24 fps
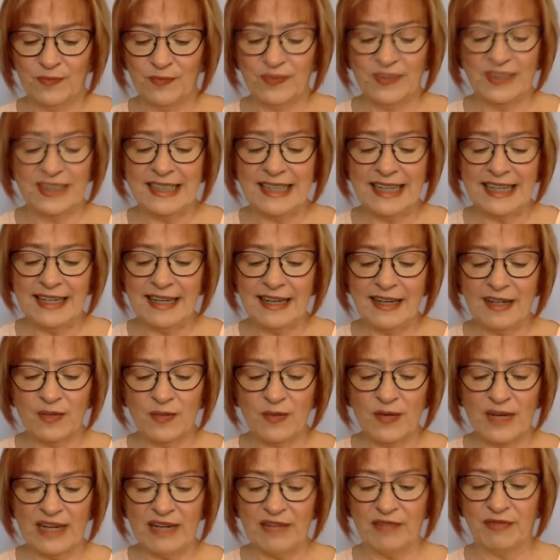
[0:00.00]
the day got
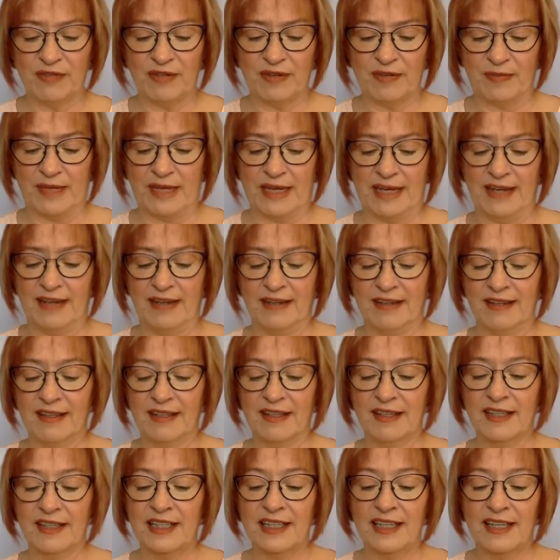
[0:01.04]
away from me.
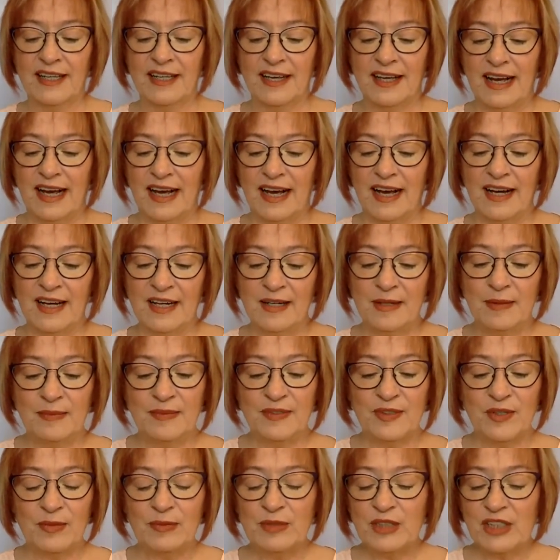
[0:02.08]

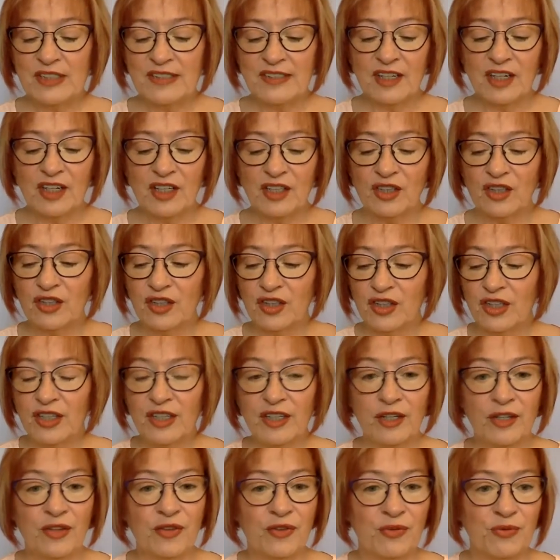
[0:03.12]
So I'm just going to
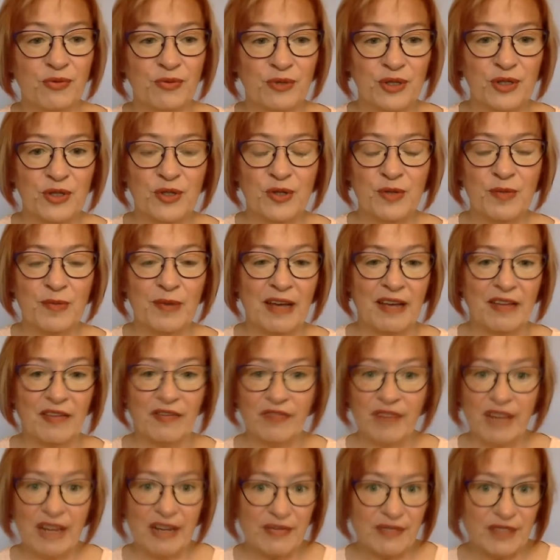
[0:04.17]
look through my
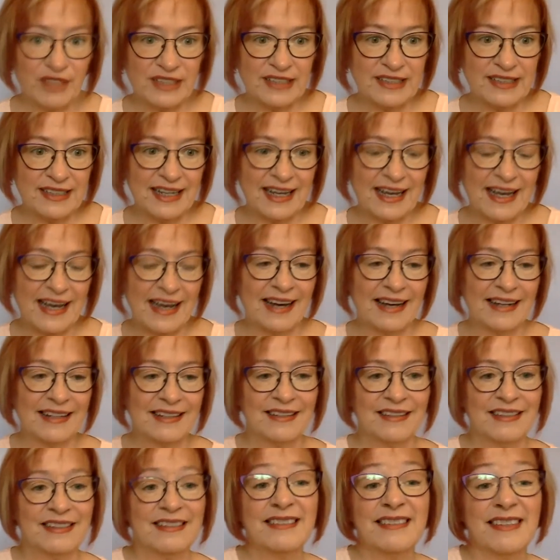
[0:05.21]
favorite deck.
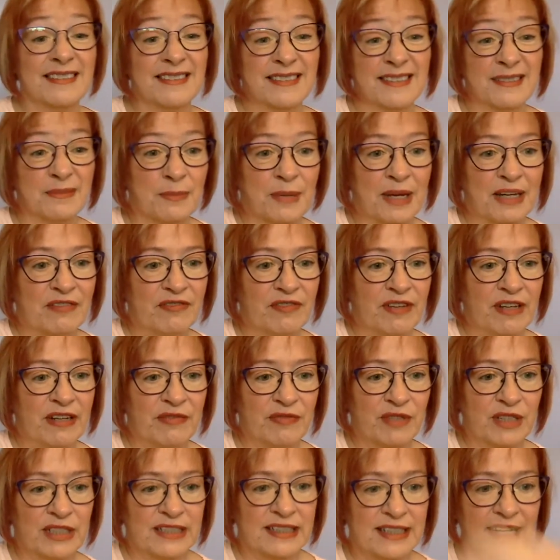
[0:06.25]
This isn't my
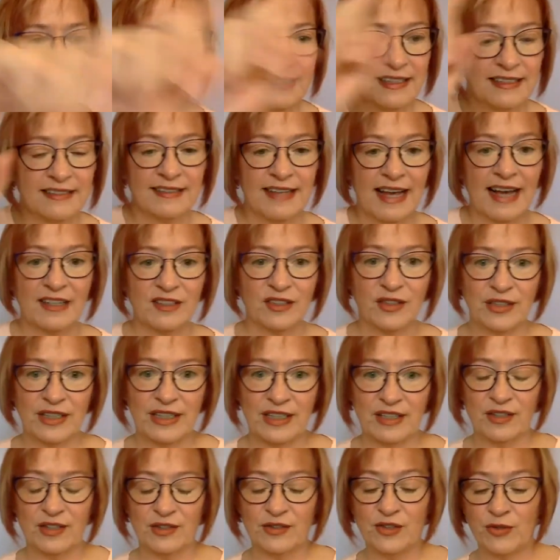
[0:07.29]
favorite deck. It's actually
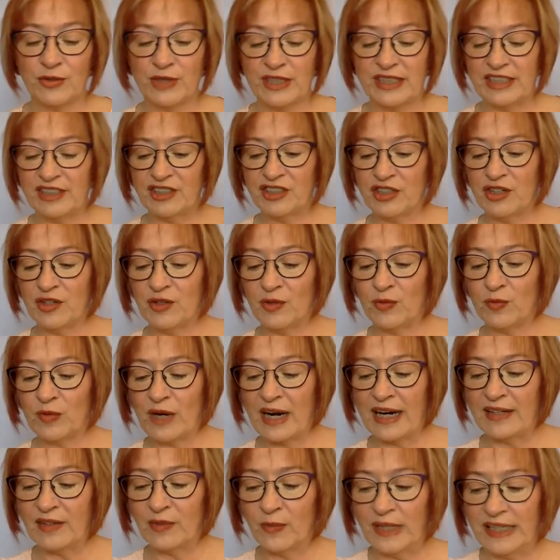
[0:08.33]
the traditional
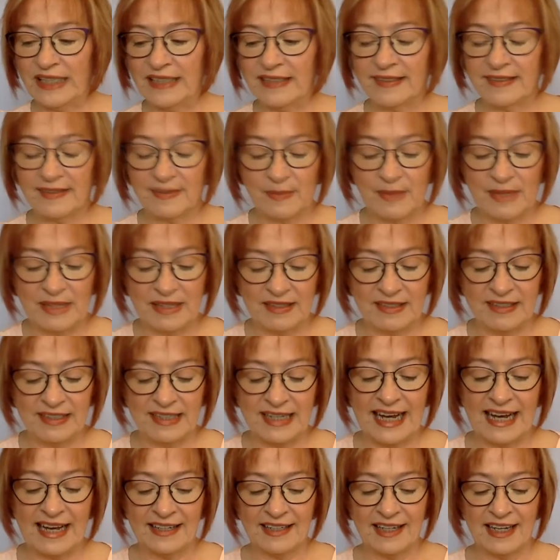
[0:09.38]
Rider-Waite-Smith
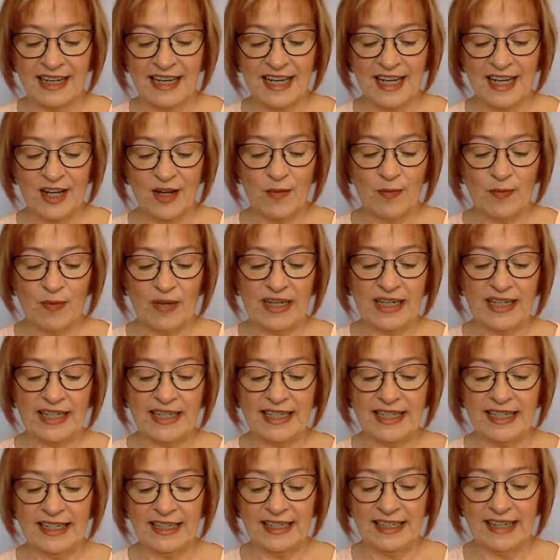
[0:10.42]
deck, but
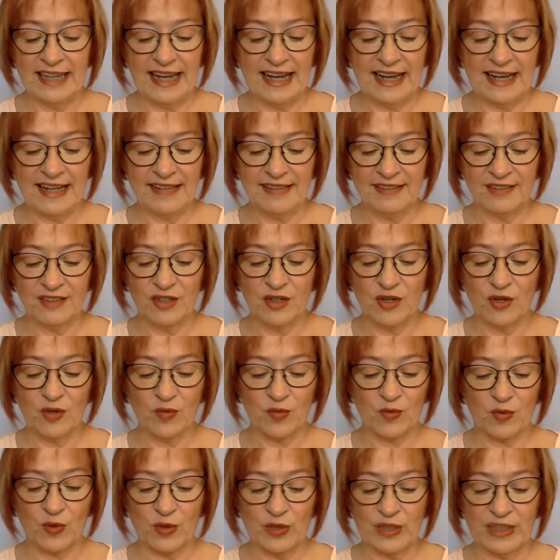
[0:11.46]
it has no
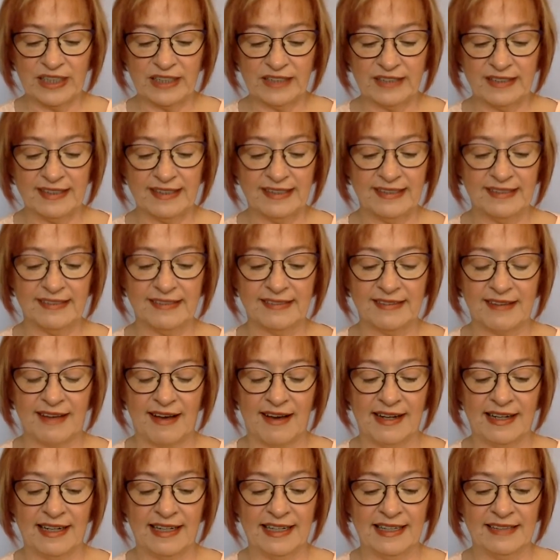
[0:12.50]
royalties
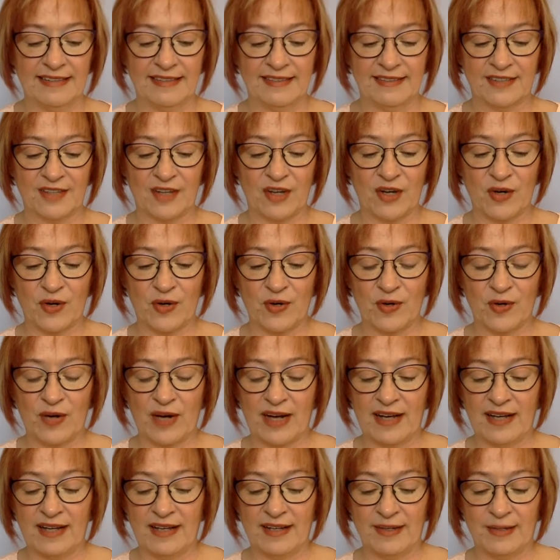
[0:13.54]
on it. So
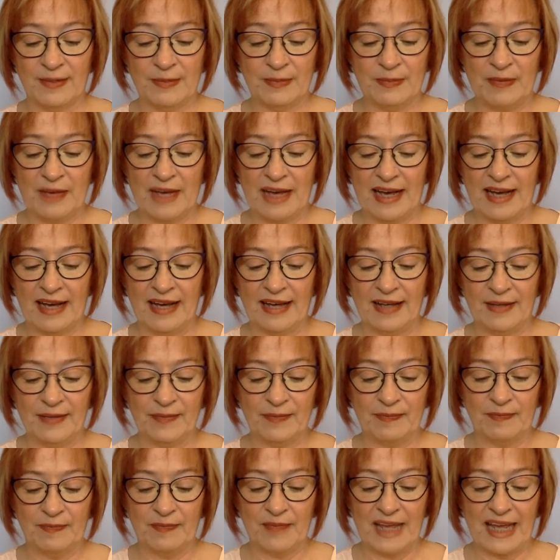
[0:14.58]

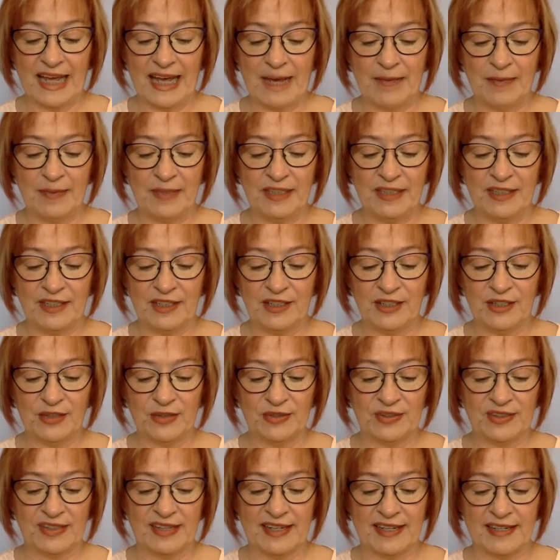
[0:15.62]
I'm happy to
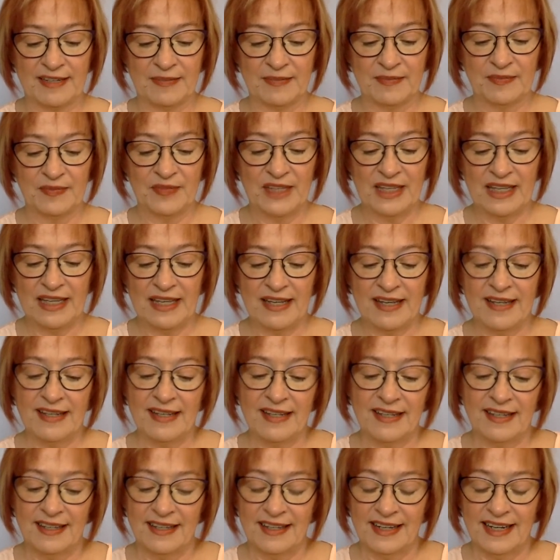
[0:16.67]
use it.
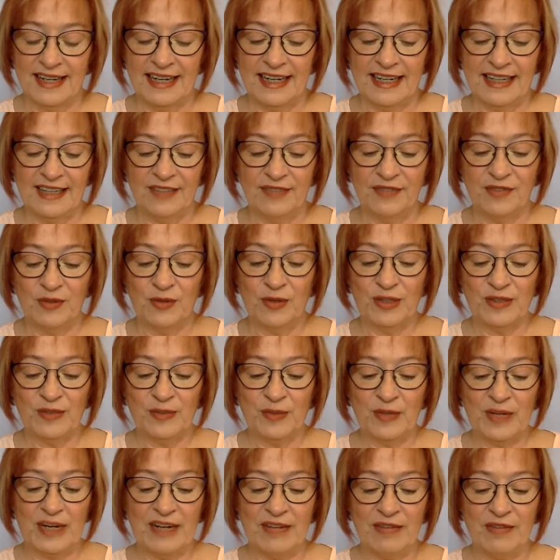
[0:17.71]
And of course,
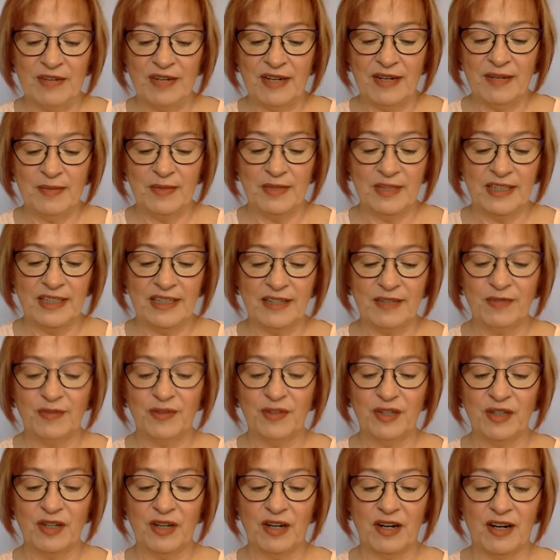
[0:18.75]
whenever I'm looking for
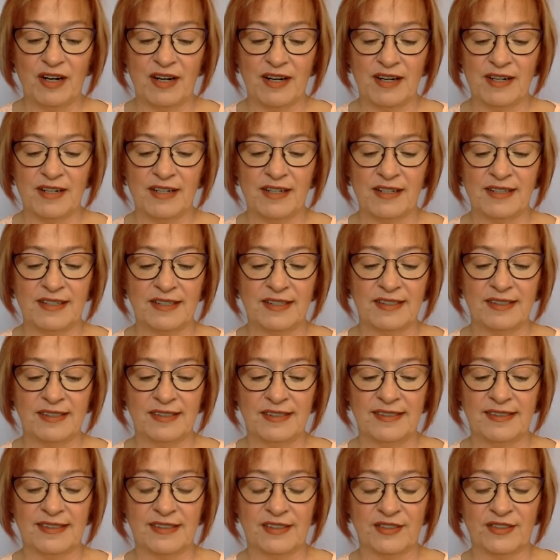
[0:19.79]

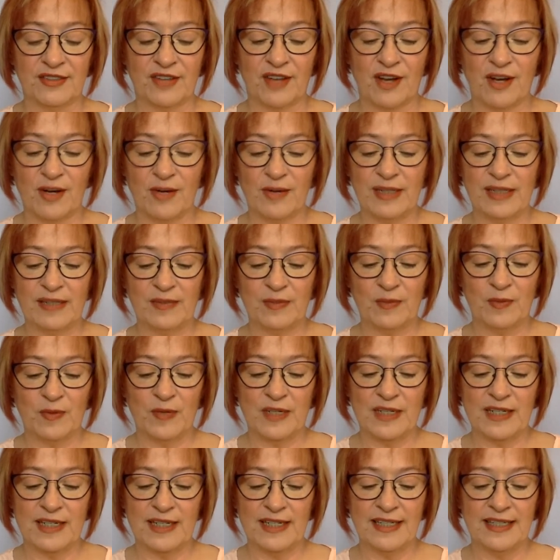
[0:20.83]
cards, there's always
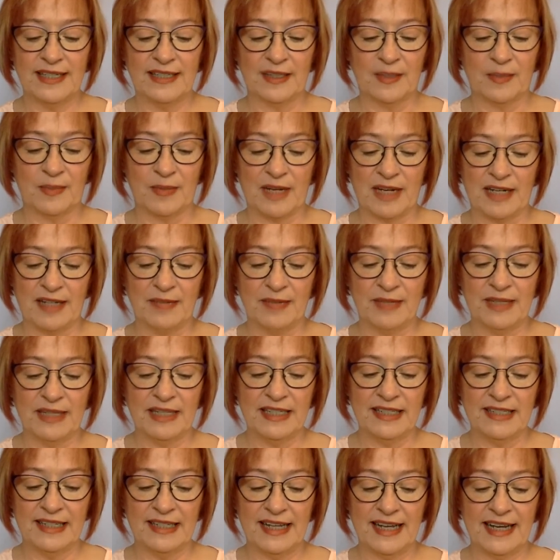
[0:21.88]
one at the bottom of the
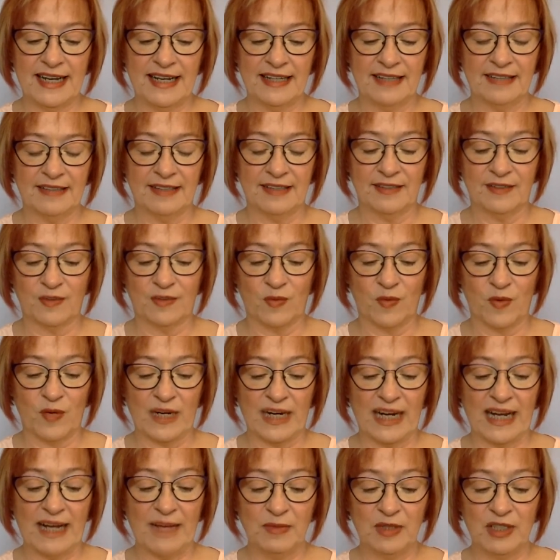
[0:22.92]
deck. That's the one
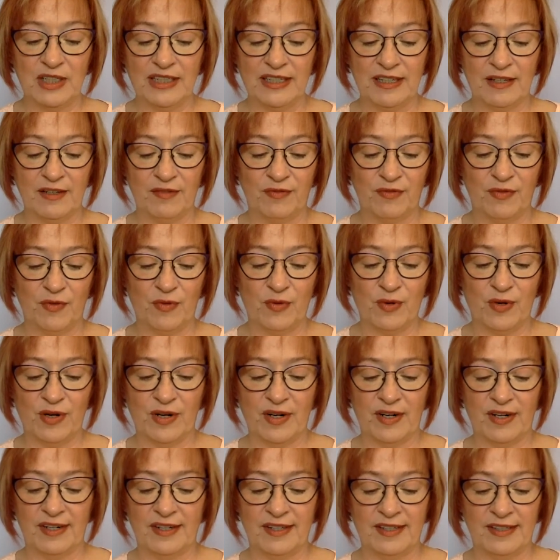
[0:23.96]
I'm looking for.
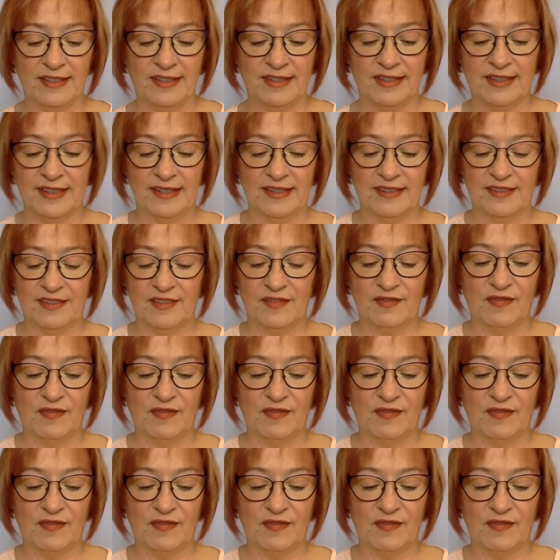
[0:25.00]
It's